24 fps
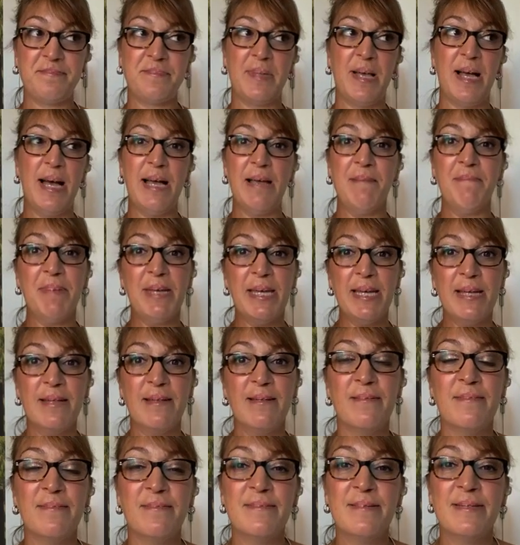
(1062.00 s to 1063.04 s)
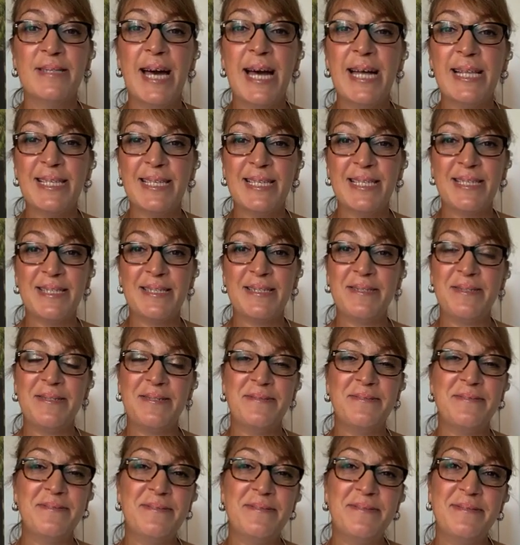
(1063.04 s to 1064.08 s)
I mean that's
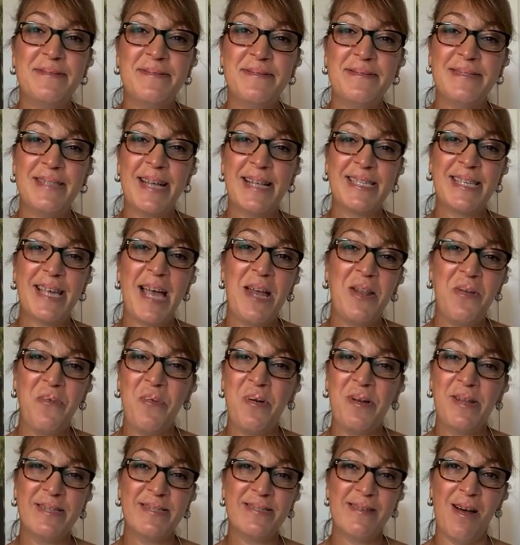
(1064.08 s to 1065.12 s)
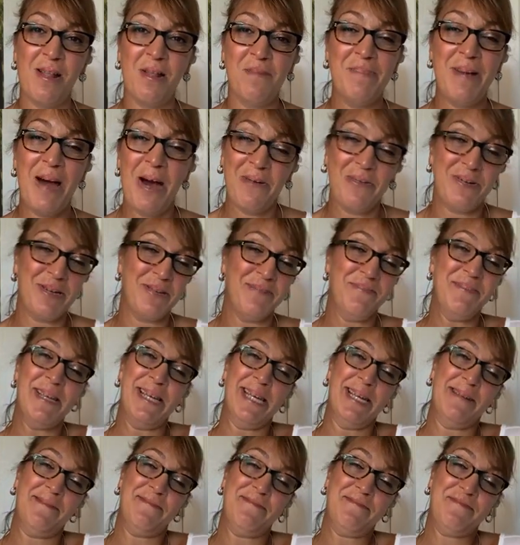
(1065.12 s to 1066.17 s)
that's kind of what it's all about to
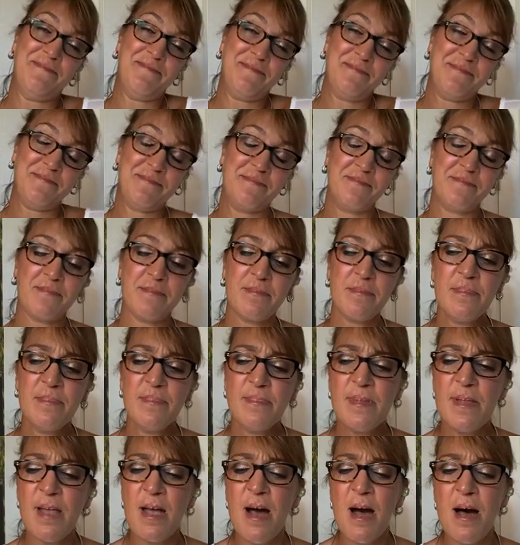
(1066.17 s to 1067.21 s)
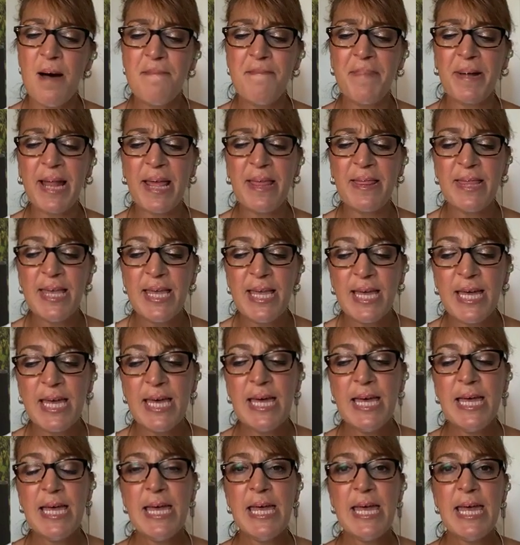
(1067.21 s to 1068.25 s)
me. Um, but I think
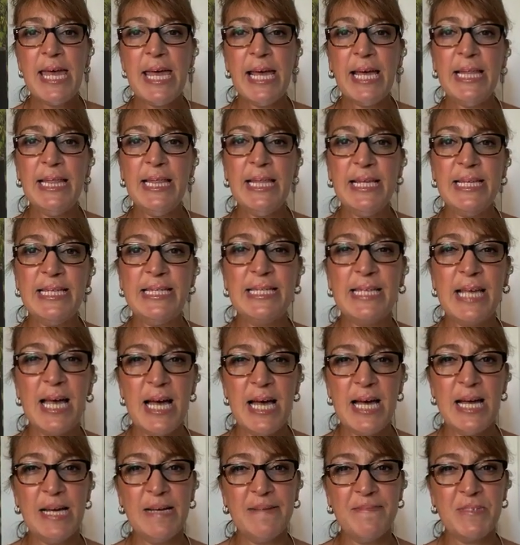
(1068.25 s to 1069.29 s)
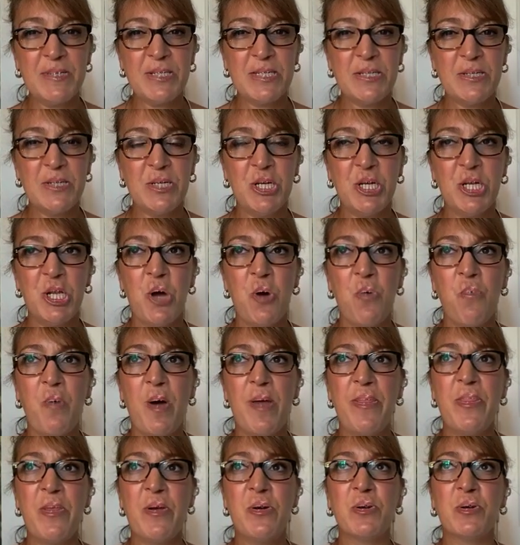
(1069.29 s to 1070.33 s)
in these times, you know,
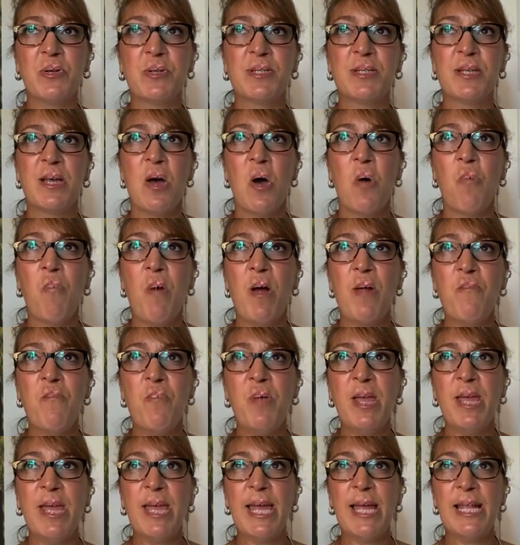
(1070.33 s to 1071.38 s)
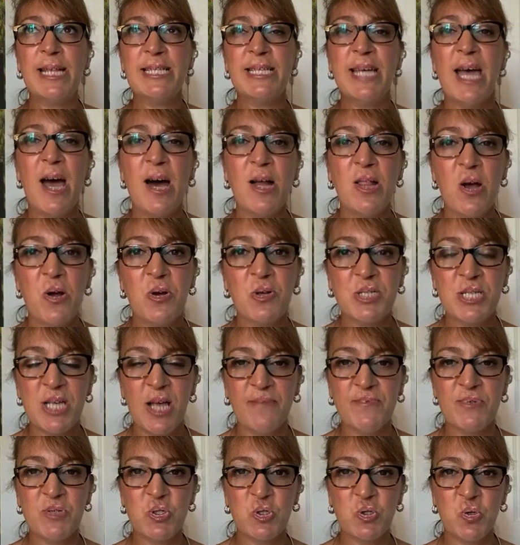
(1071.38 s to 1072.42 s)
when there's when we can tell
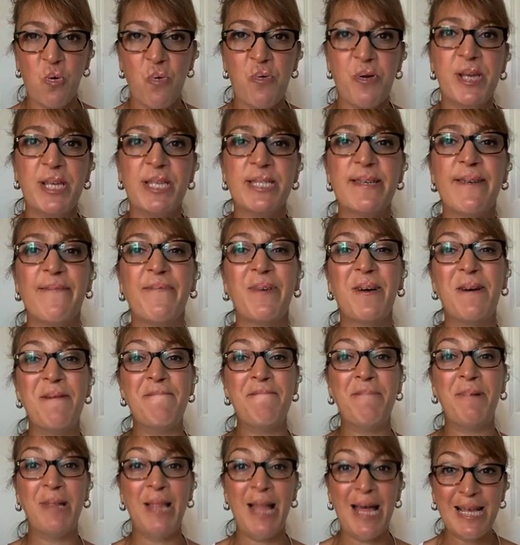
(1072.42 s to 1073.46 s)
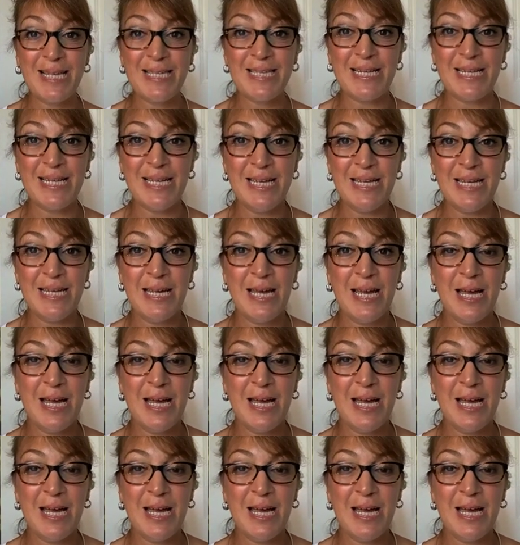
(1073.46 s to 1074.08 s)
ourselves stories of complexity,